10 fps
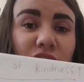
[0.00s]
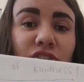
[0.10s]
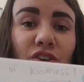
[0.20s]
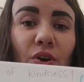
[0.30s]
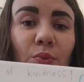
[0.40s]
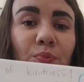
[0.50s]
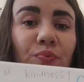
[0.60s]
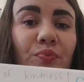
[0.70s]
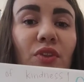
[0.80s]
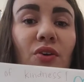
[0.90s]
So
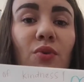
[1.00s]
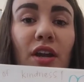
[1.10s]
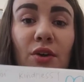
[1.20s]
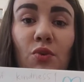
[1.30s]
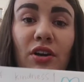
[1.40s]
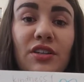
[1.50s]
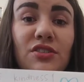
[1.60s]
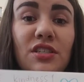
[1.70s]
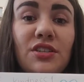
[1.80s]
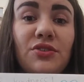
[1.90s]
what I want you
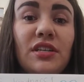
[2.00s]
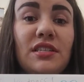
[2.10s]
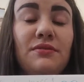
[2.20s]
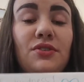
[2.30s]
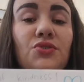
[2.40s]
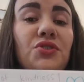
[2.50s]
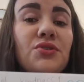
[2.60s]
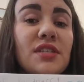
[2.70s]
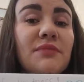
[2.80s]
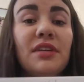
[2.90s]
to do is, if you do
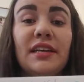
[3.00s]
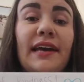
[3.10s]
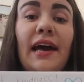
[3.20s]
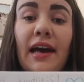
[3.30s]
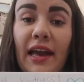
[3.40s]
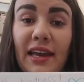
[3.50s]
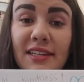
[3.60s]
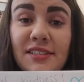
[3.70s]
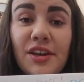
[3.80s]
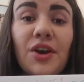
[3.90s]
something kind